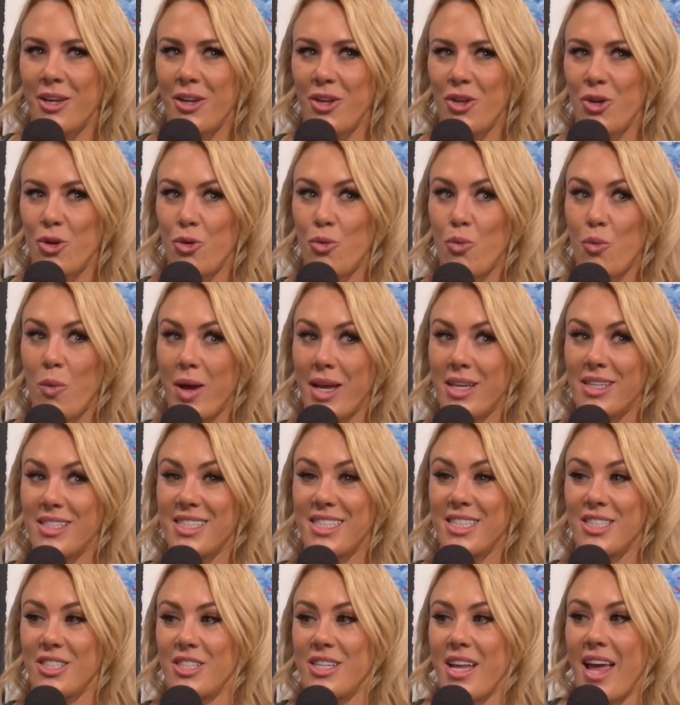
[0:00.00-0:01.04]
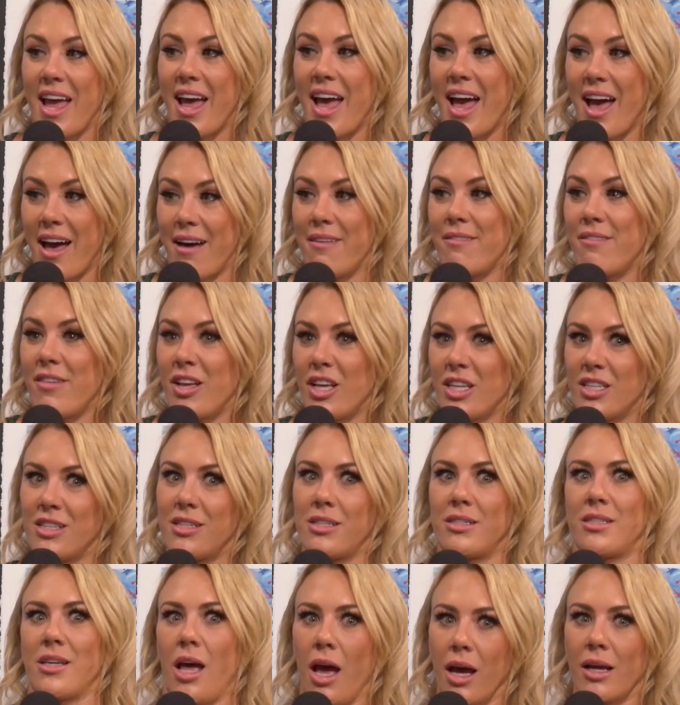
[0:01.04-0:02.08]
new ways to have
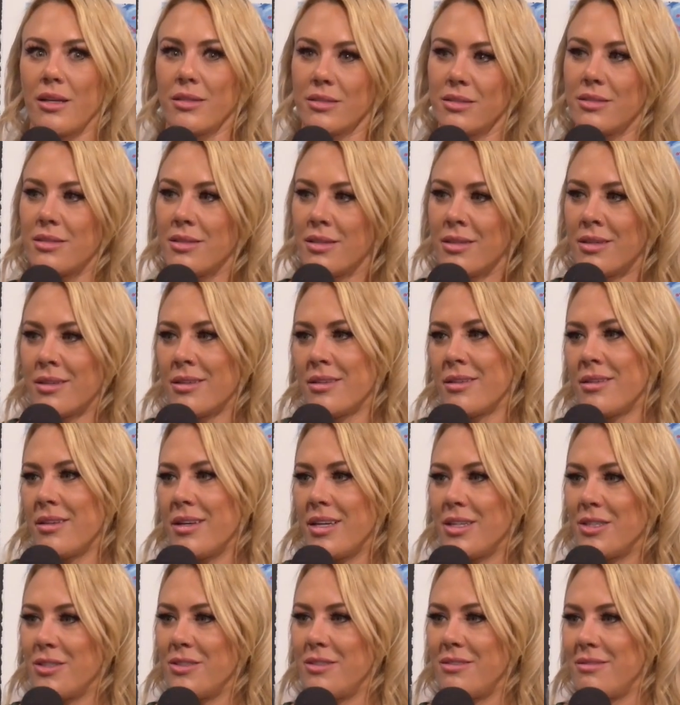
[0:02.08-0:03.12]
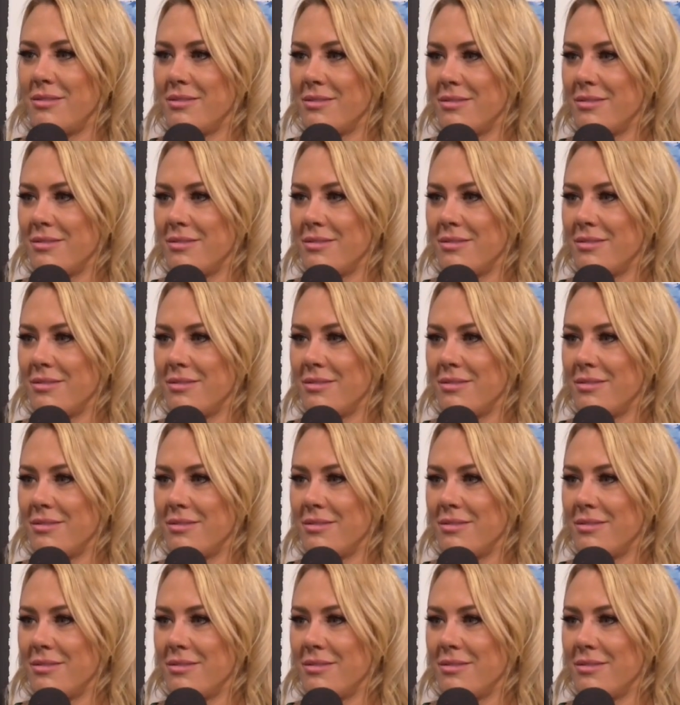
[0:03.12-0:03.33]
sex and